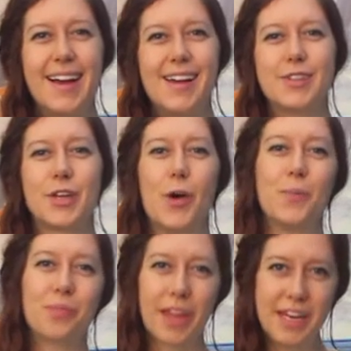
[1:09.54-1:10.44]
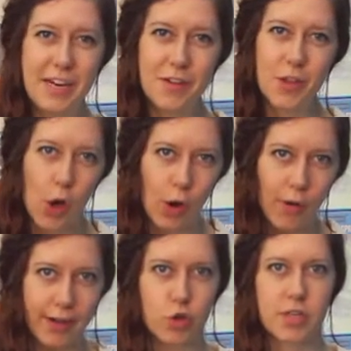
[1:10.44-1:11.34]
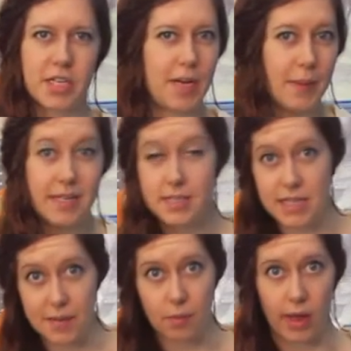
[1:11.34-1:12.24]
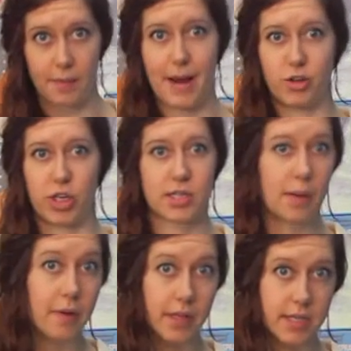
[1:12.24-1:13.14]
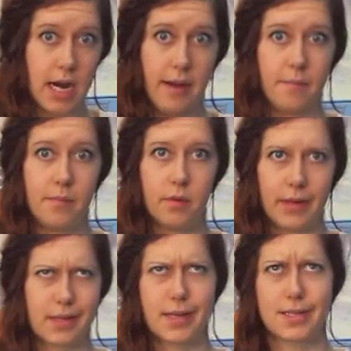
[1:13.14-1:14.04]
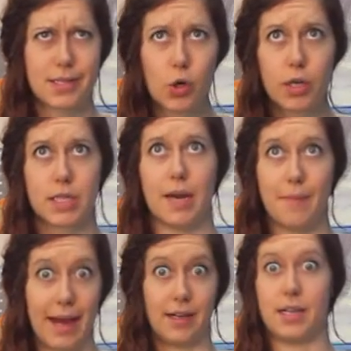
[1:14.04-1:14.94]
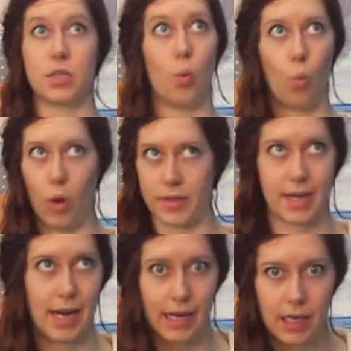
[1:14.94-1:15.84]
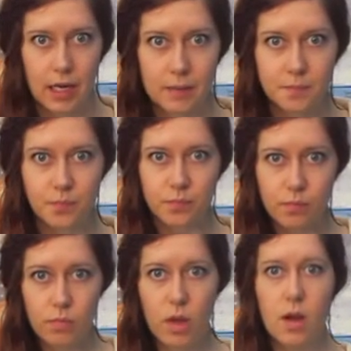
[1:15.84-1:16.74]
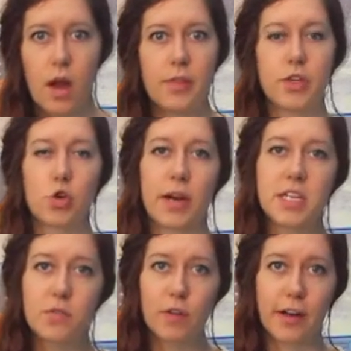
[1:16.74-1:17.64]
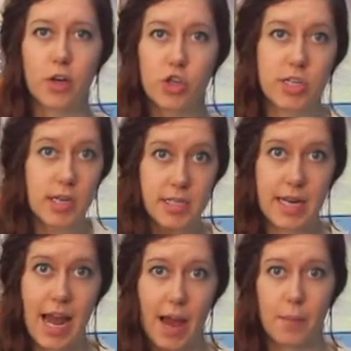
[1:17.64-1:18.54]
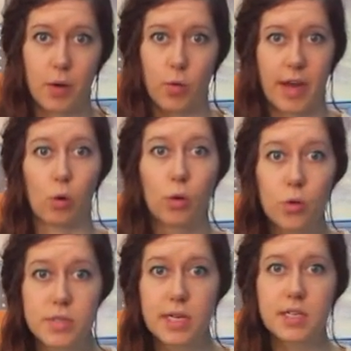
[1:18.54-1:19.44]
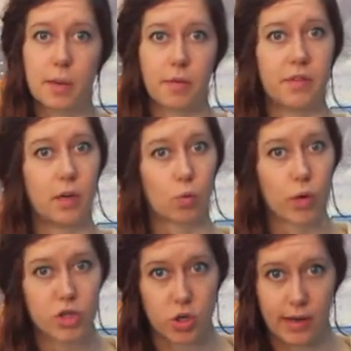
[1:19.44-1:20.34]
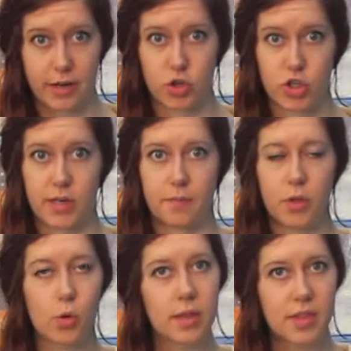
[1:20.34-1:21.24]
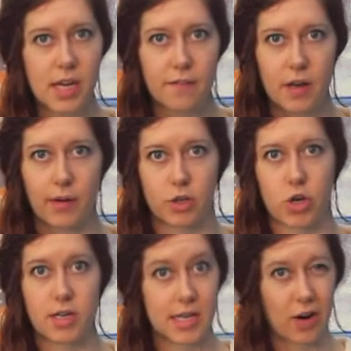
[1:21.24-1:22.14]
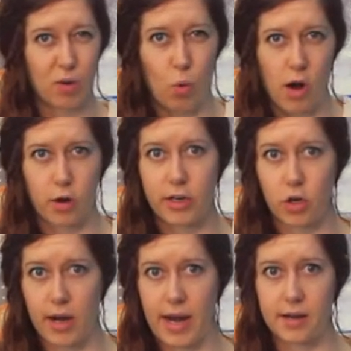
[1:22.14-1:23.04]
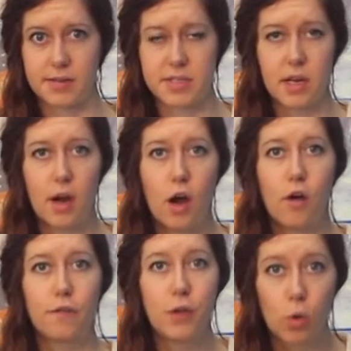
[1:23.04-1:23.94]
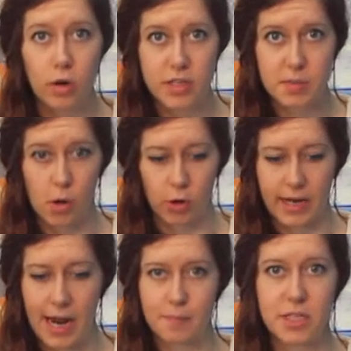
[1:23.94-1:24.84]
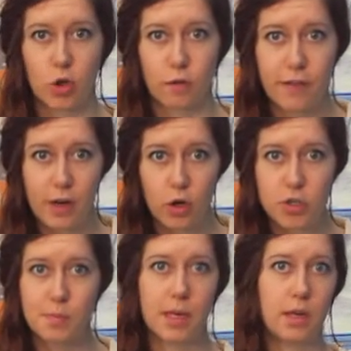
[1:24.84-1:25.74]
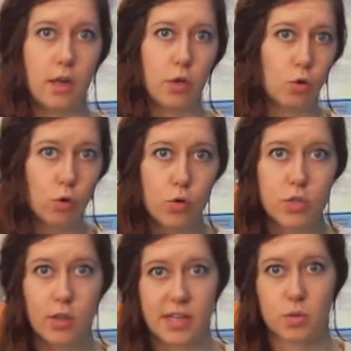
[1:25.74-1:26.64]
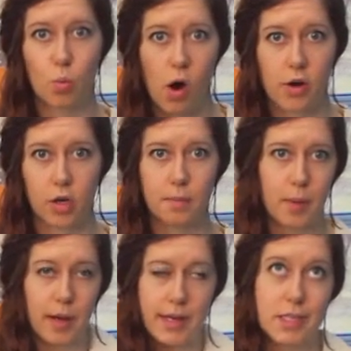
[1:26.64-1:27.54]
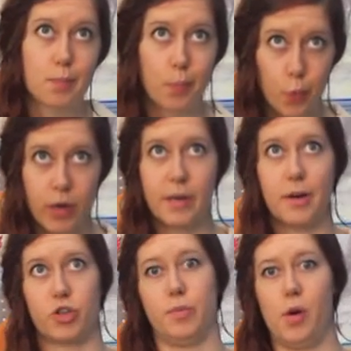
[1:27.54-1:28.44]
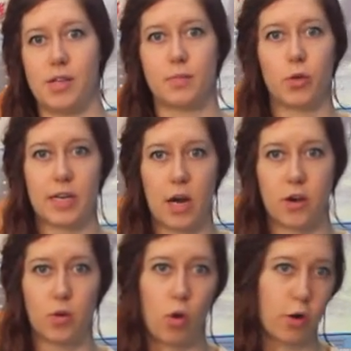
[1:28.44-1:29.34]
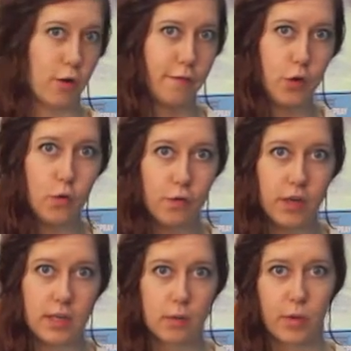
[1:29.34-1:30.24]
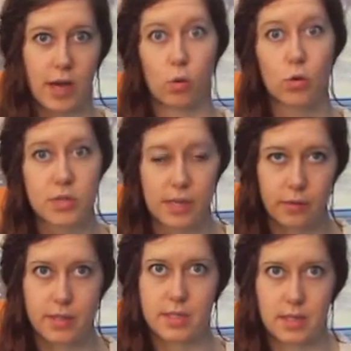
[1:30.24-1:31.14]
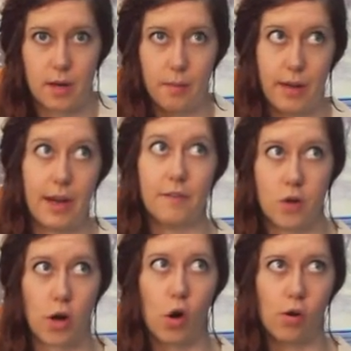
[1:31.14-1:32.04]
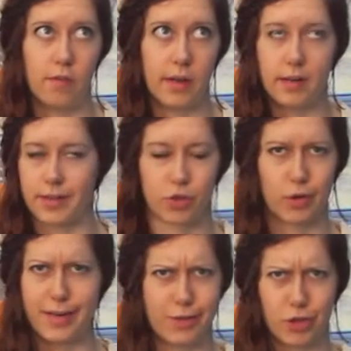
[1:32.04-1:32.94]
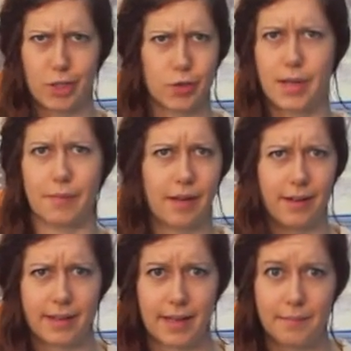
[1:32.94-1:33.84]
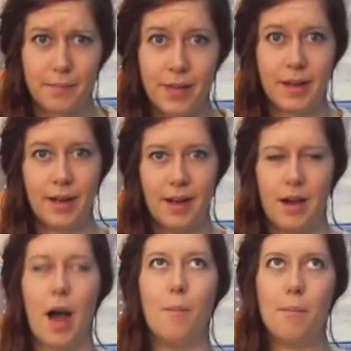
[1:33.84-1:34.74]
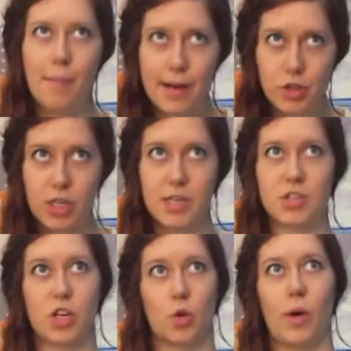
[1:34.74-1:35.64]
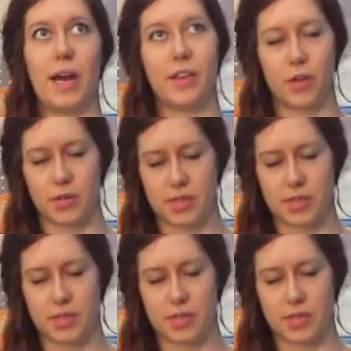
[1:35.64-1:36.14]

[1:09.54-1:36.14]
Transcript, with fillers: so, even though electricity might seem like magic some of the time, like seriously magnets, what the heck, the transfer of energy doesn't happen without losing some of the original energy. You can think of it like trying to carry water in your hands. Fewer and smaller gaps in your fingers mean you'll lose less water, but it's pretty much impossible to carry the water a few feet without losing at least some, if not all of it, unless you're a ninja or something like that. A much easier way that'll